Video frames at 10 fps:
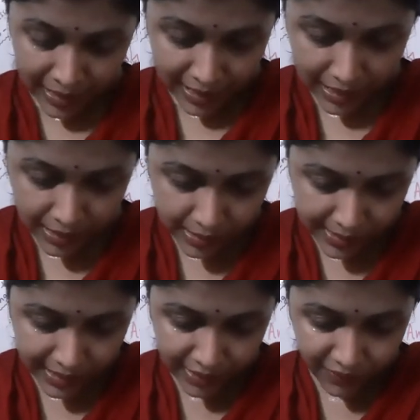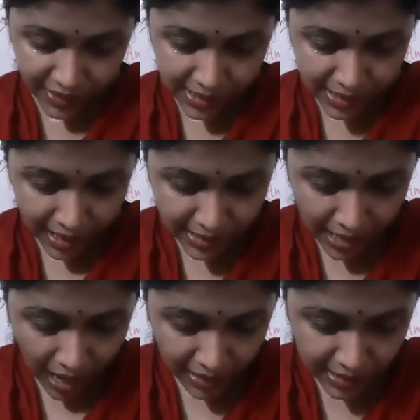Let us leave exercise
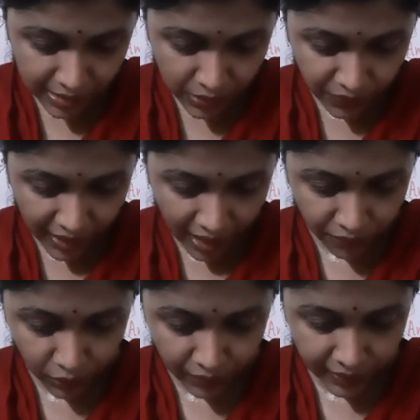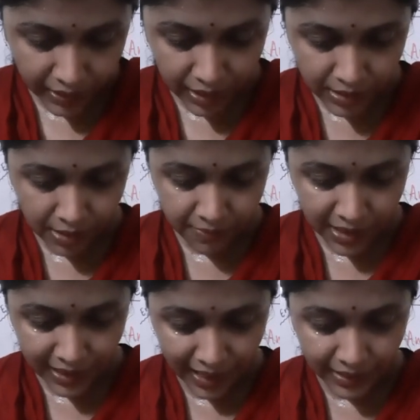R since we have already done
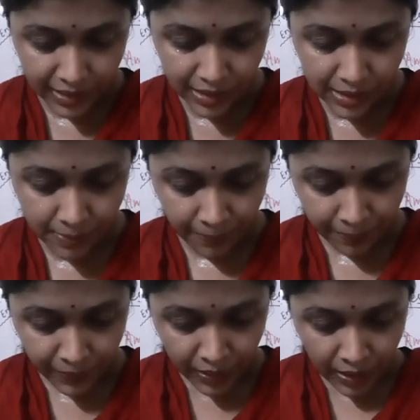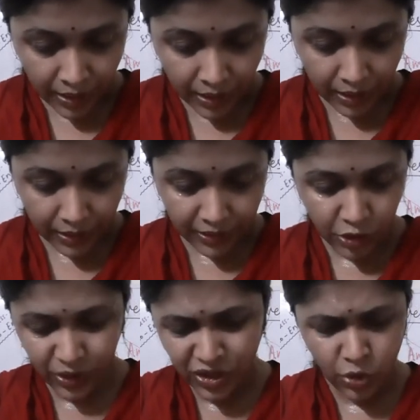something like this.
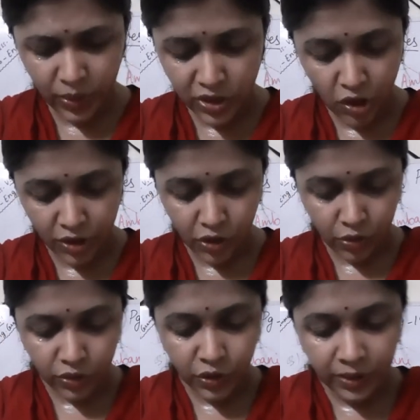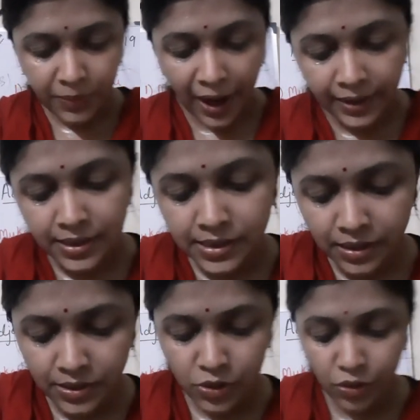You can do it on your own. You can practice
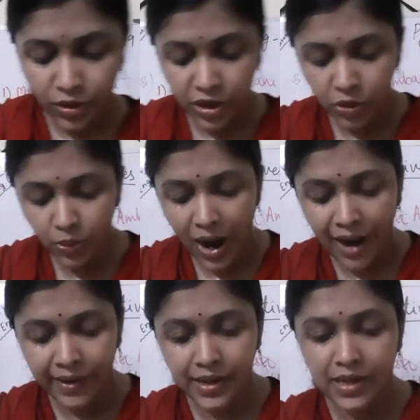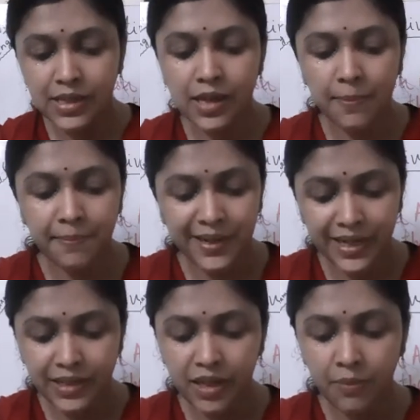it. So Q, R and S,
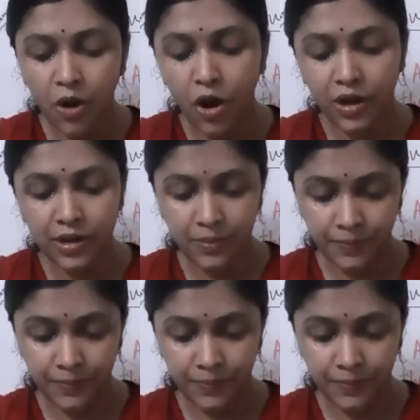complete them all